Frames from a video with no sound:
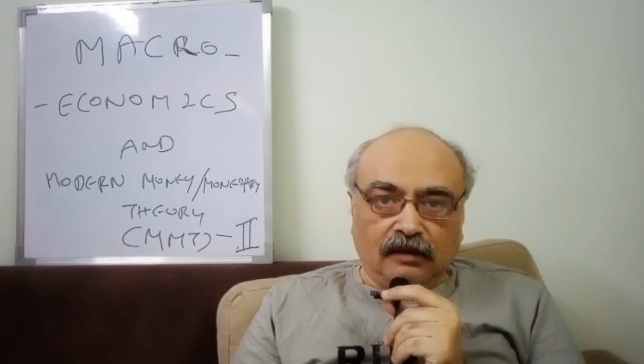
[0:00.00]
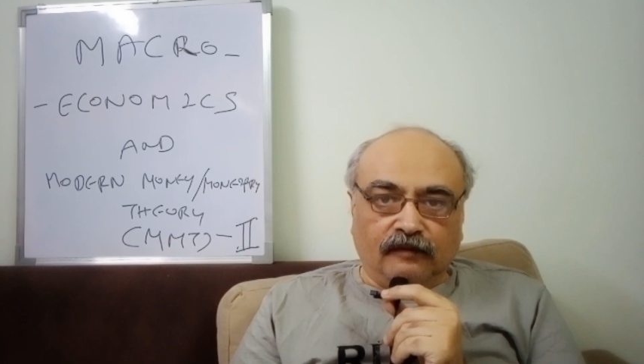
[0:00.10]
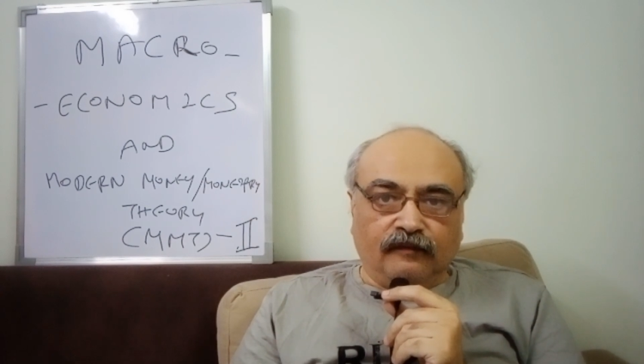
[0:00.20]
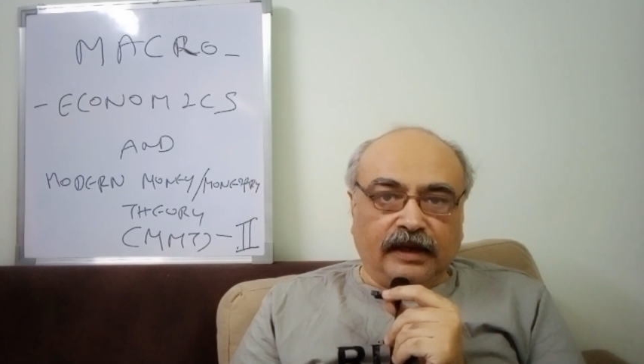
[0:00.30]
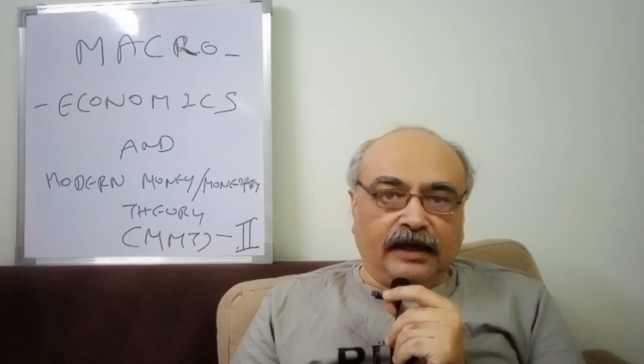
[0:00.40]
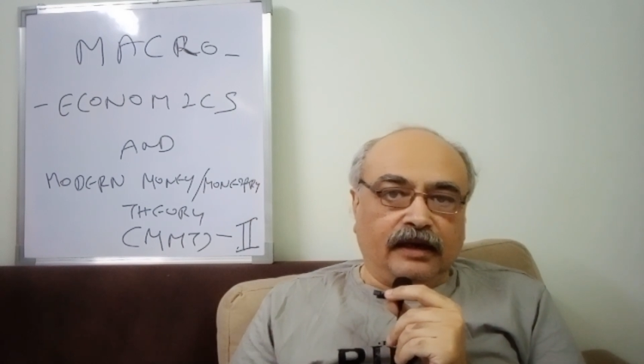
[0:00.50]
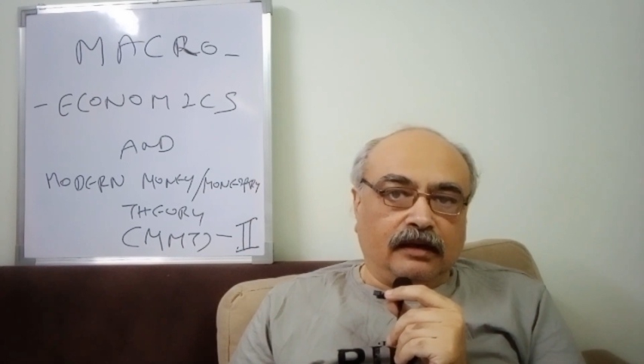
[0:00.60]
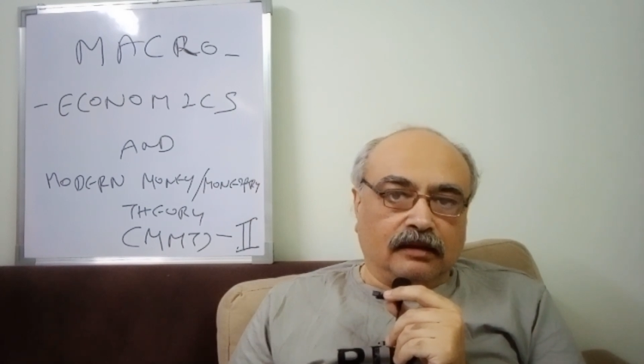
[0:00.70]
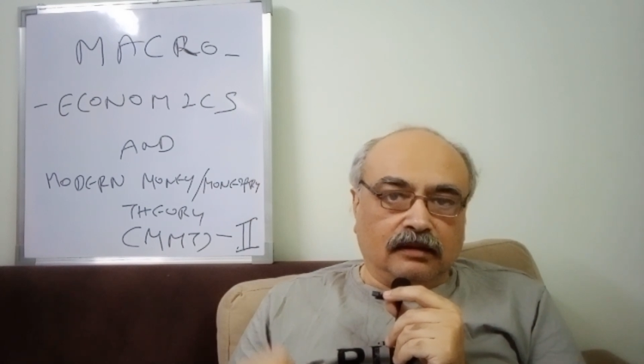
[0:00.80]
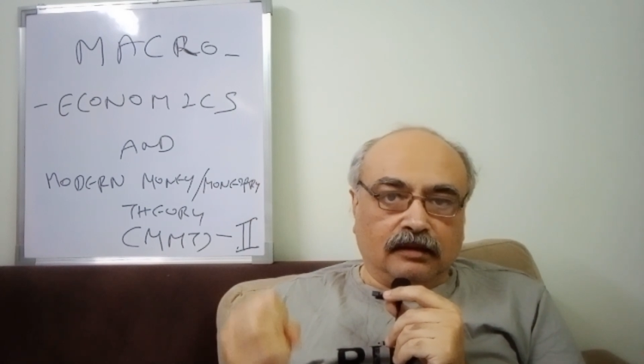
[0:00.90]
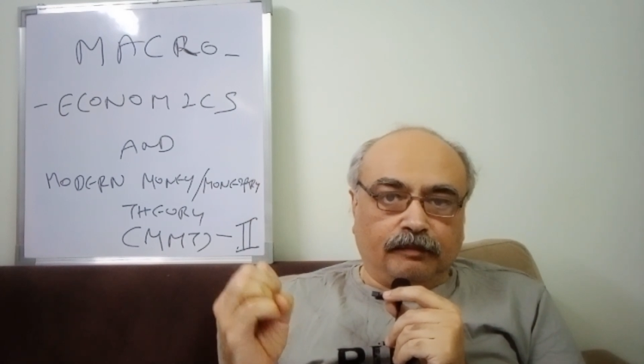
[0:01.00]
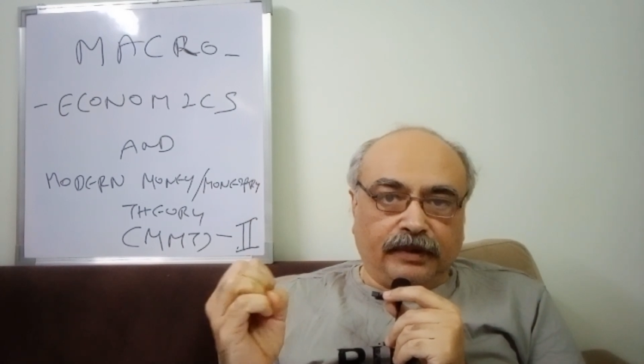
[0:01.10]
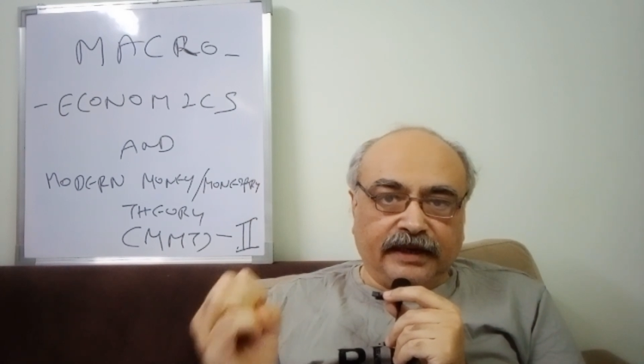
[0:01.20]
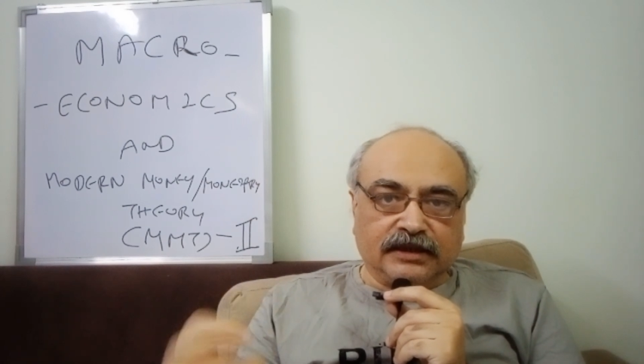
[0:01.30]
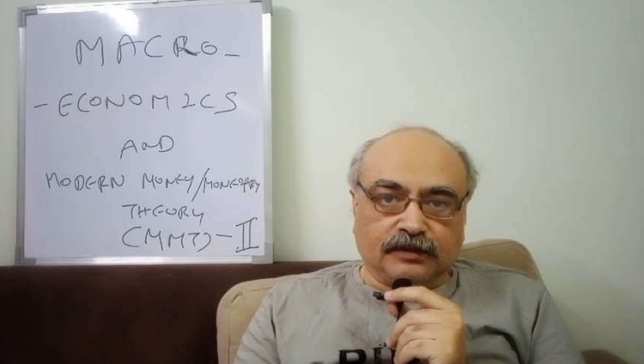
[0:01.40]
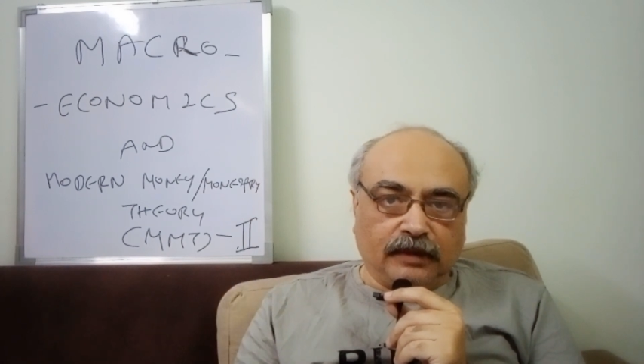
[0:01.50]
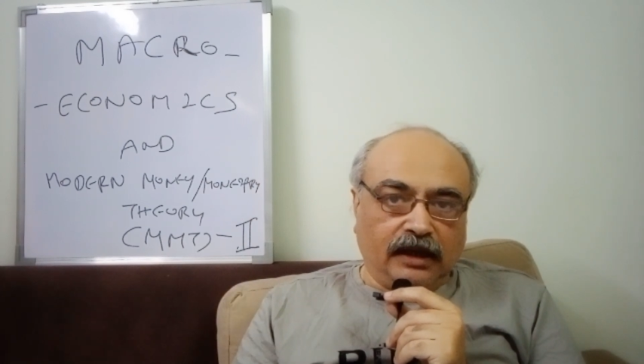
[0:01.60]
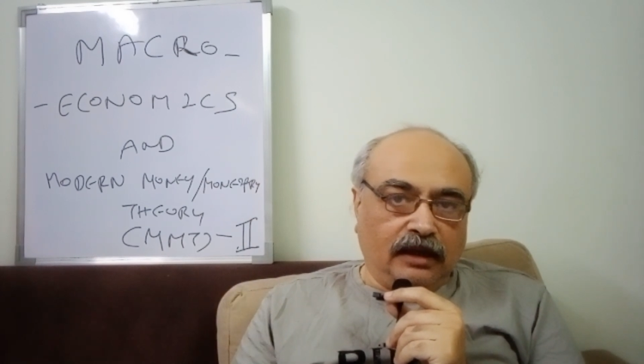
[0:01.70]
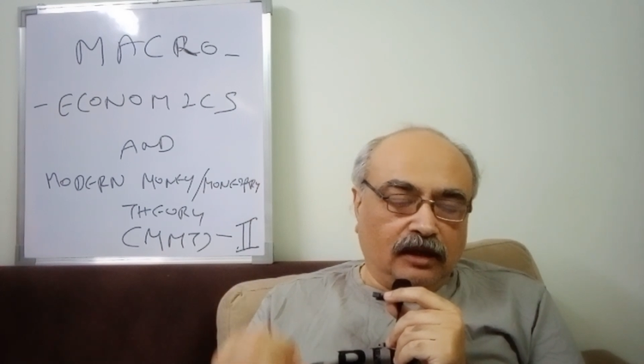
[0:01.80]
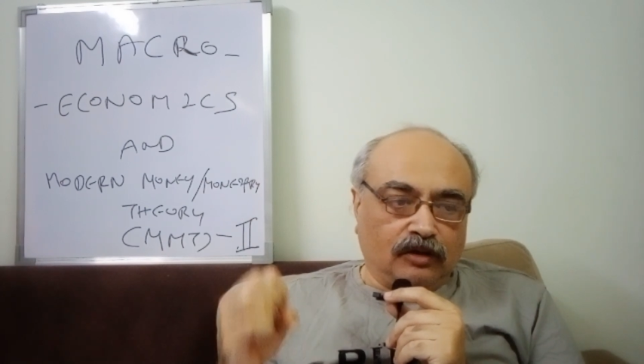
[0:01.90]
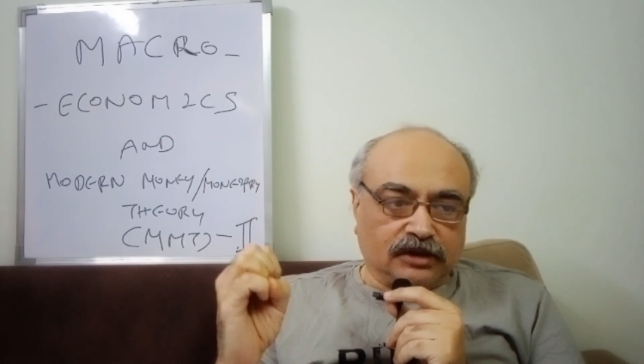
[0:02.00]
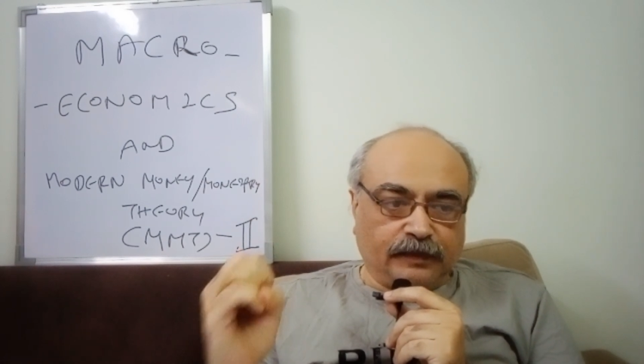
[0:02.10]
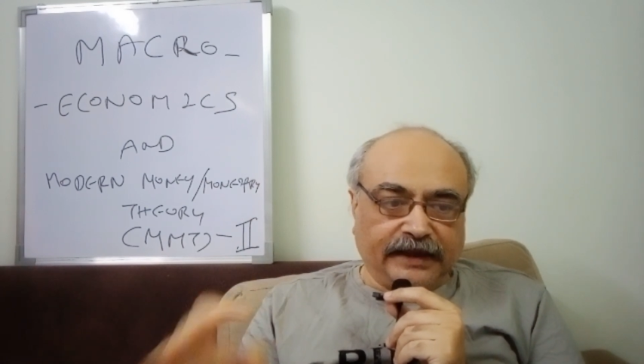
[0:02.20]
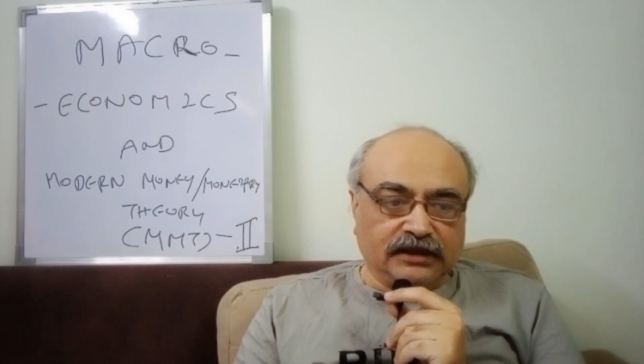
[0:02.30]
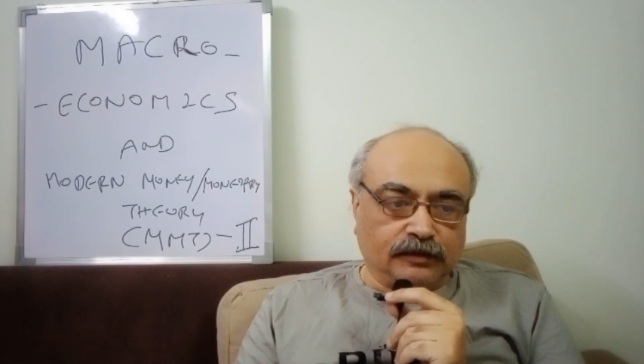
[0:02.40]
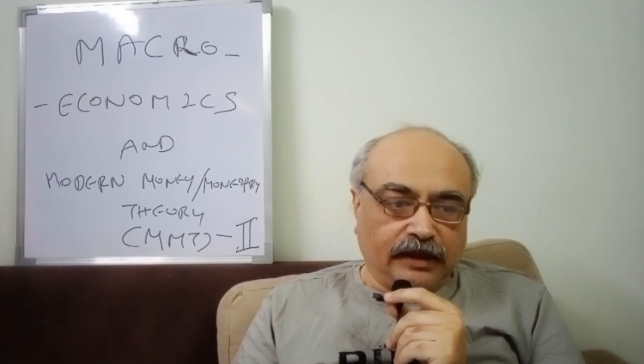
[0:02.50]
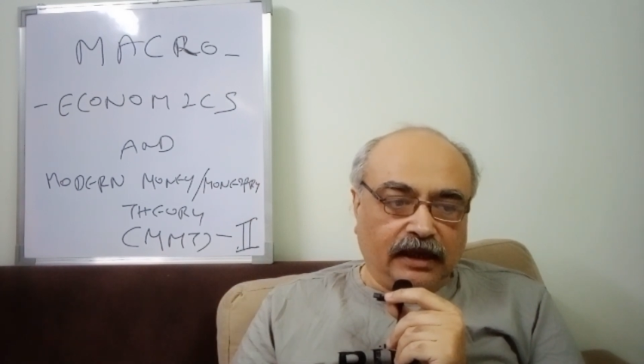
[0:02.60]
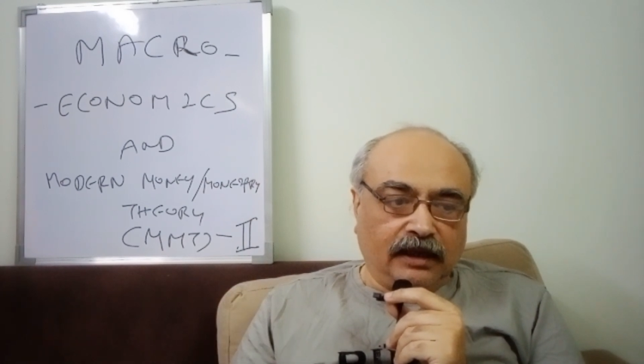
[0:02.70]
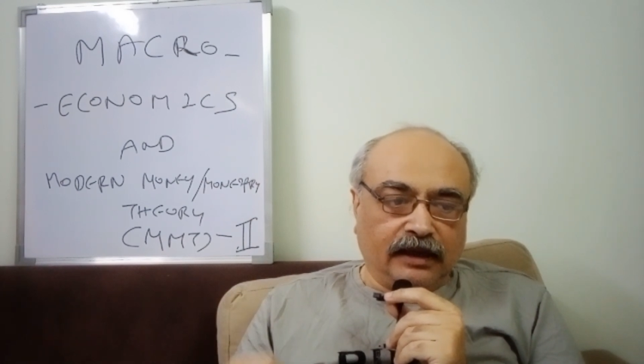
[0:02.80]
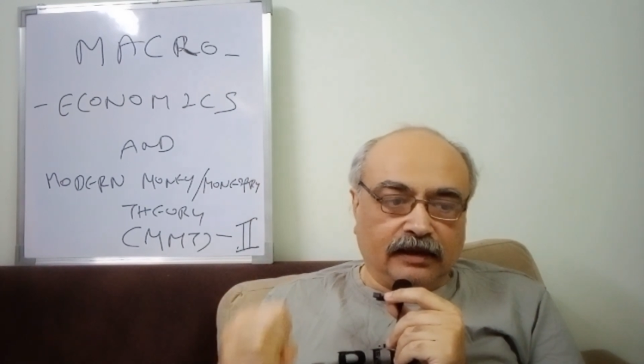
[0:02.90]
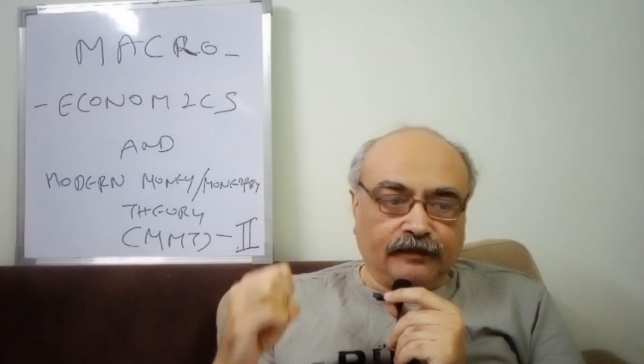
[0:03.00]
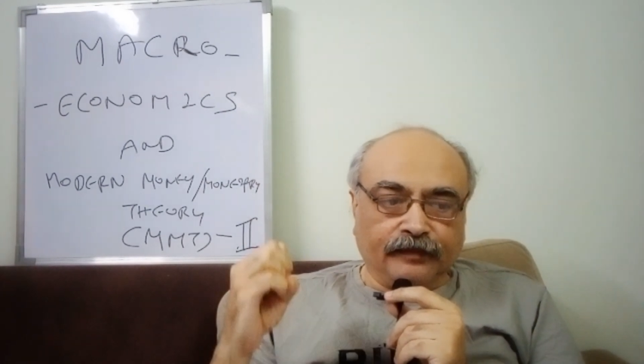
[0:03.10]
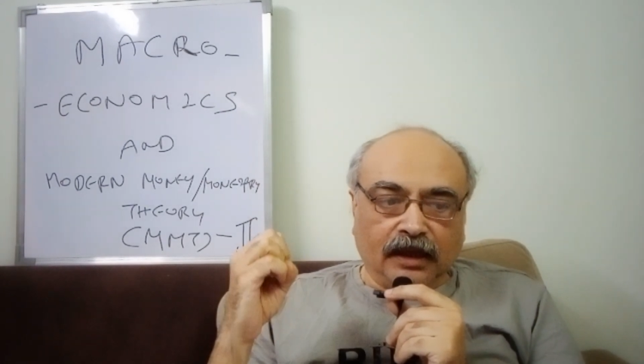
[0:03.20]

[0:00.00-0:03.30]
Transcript: where it prints money or spends money and